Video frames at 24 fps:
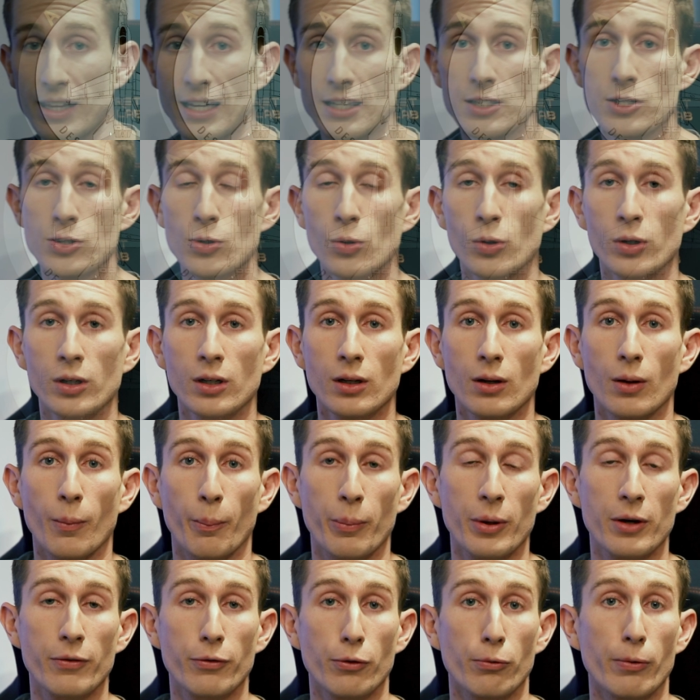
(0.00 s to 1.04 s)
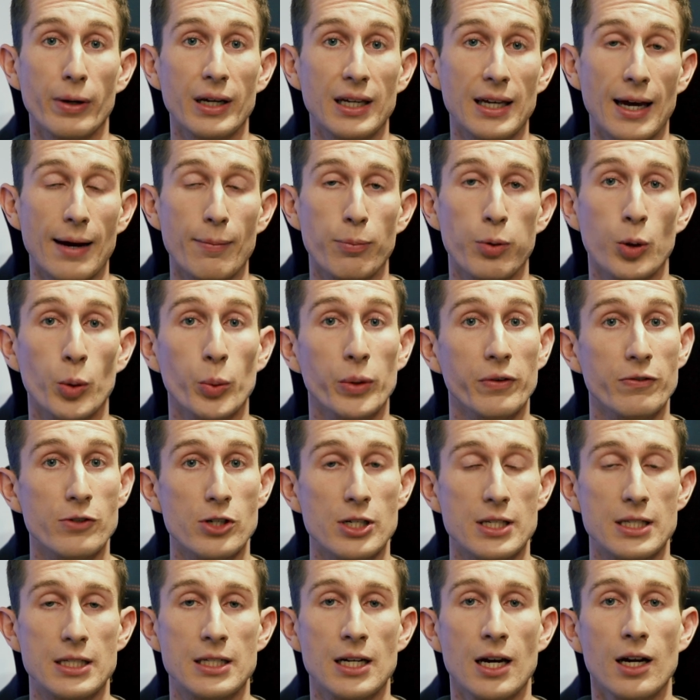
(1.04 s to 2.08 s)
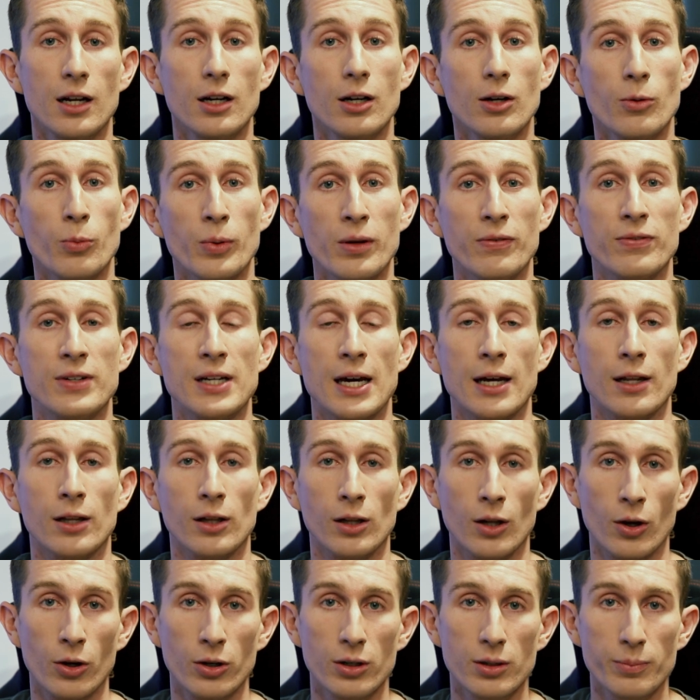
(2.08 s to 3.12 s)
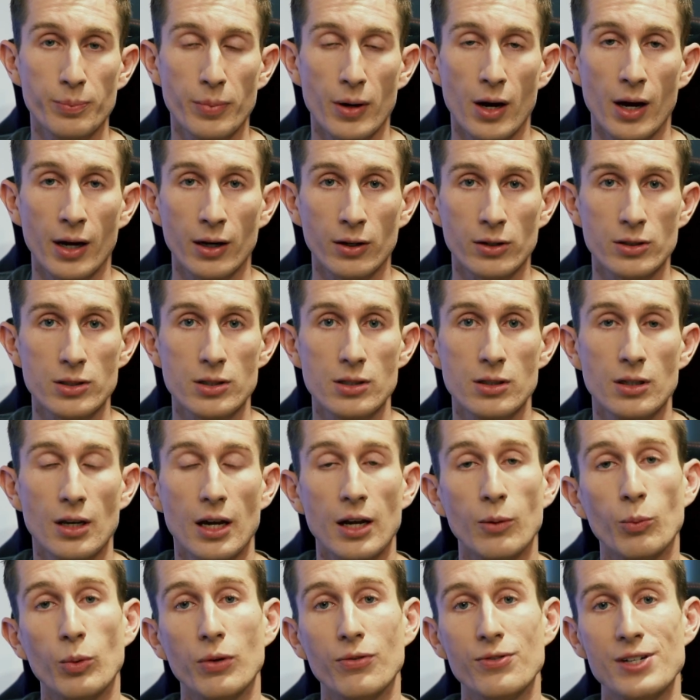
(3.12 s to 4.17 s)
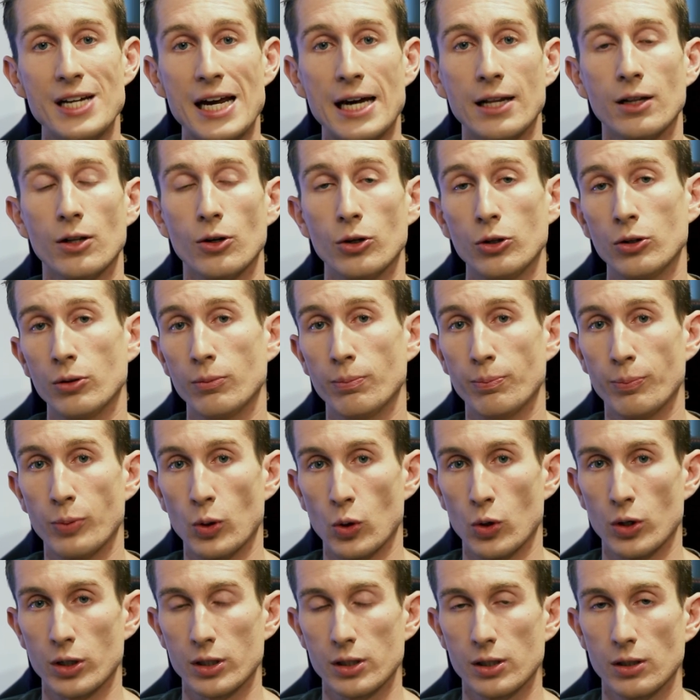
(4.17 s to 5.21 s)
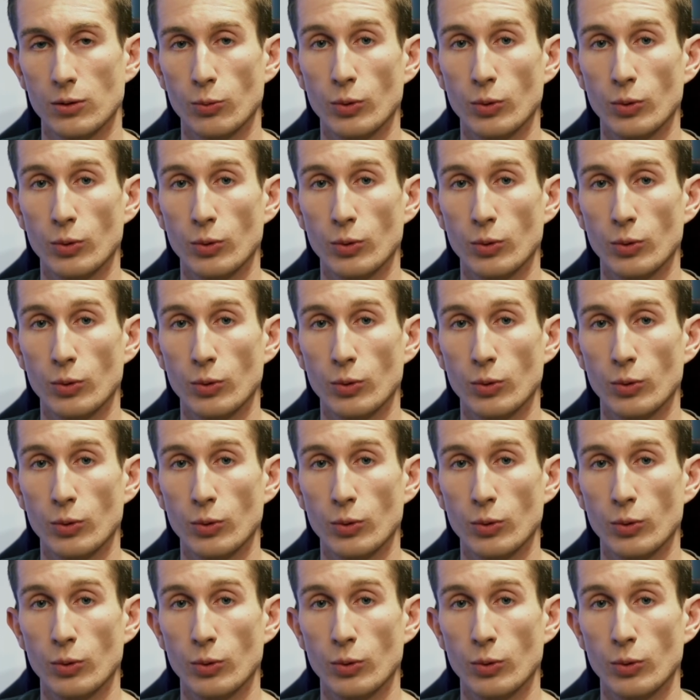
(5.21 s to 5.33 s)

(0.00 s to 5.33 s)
that's sorted, bit of a recap what we've just done. We've downloaded BIOS and we've downloaded BoRT.